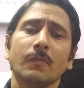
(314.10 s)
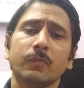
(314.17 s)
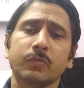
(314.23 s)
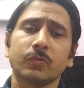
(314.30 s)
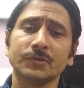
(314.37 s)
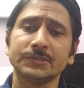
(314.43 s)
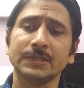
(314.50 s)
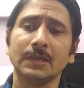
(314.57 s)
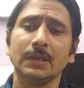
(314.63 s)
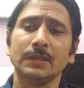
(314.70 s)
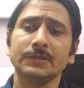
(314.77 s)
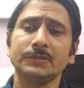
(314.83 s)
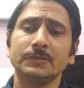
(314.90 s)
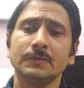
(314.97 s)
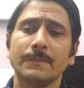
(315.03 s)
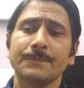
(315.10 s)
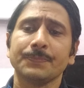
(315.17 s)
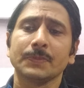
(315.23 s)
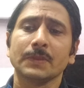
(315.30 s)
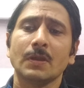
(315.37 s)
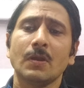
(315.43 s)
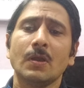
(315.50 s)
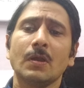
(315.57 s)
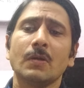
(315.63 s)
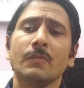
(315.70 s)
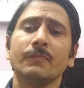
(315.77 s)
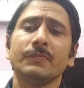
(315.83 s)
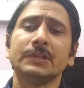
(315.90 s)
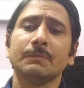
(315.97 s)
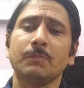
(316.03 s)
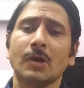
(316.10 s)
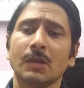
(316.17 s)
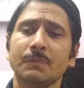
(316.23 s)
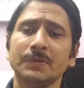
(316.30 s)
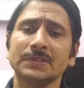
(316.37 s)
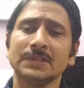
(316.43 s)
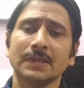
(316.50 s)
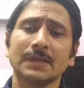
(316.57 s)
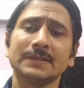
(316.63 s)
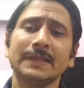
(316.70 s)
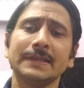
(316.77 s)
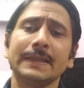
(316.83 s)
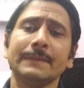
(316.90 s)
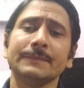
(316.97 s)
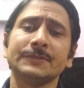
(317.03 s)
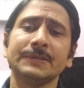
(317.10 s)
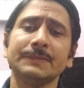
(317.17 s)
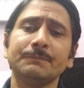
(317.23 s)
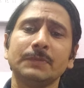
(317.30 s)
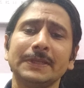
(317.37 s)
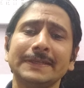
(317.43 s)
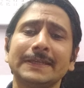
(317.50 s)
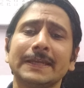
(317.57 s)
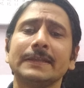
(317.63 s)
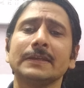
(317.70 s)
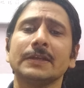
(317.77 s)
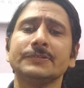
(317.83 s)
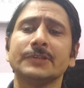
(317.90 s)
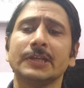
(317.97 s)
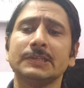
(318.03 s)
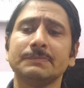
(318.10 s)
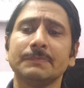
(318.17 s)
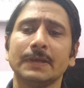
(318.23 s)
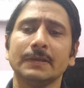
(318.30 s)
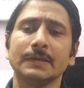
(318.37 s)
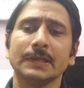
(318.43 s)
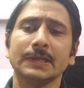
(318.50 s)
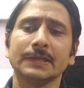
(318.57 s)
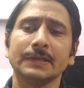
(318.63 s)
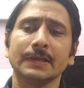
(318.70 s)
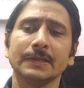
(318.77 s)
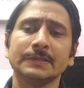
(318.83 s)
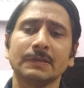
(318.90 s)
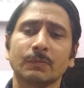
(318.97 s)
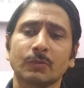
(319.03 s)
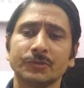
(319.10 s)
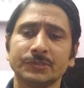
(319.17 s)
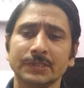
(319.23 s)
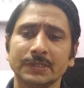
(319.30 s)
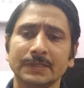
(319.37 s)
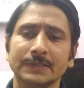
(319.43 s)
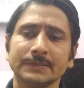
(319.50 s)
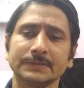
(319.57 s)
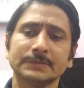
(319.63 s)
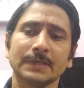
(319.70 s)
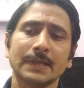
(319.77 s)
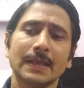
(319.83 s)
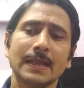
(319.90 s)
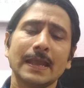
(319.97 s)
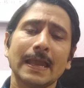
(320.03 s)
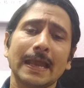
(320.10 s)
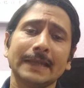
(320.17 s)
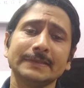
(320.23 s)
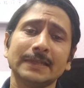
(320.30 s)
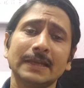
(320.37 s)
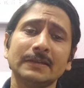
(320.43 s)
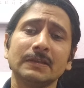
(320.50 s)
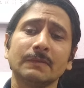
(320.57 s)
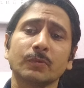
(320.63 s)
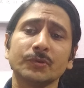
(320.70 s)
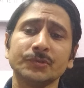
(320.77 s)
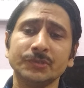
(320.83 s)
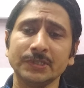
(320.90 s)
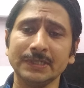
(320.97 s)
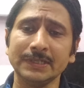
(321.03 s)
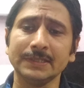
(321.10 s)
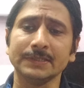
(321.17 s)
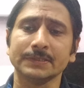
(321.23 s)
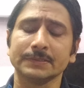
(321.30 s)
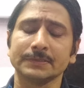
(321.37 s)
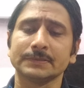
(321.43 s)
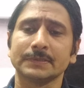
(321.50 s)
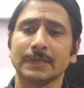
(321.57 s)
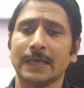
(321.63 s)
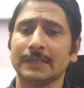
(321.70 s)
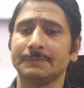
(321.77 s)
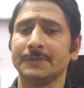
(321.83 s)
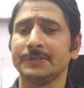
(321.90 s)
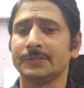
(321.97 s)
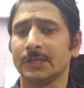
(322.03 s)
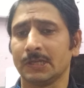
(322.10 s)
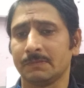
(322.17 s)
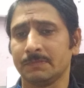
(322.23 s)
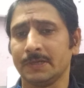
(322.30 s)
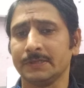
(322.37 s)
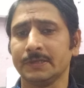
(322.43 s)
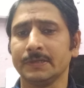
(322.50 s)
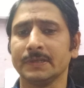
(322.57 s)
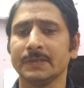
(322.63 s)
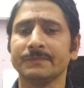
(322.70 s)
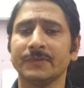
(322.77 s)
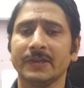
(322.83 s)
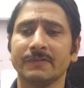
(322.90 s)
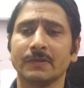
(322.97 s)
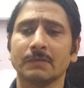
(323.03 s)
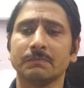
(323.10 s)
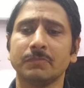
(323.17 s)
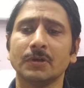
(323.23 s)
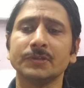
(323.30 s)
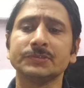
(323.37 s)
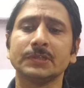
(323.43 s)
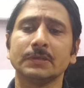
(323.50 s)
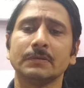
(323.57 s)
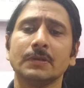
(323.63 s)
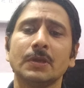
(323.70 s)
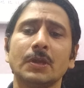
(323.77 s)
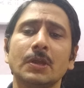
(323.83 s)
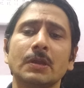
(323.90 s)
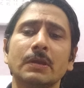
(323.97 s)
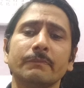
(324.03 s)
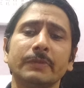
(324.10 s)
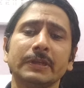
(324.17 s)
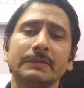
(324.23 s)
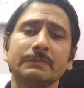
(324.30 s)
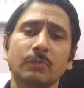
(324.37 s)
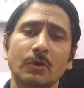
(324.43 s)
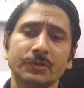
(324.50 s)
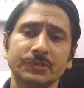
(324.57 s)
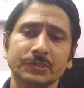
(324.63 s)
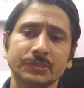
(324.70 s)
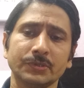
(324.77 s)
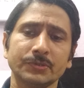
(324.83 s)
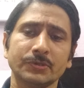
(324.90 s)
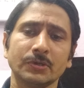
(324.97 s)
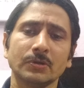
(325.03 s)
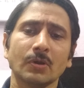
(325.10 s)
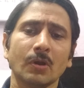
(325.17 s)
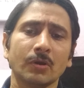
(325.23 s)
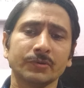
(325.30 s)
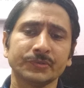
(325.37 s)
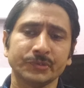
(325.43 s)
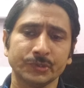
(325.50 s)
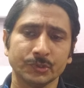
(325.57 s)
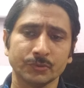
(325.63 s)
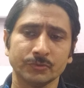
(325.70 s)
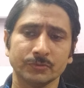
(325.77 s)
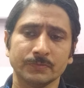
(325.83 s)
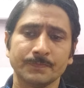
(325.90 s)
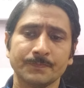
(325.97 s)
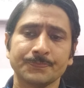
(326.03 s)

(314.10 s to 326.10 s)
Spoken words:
proceedings, with the purpose other than simply getting a judgment in the proceedings, and that the proceedings have been terminated in favor of person being prosecuted or sued.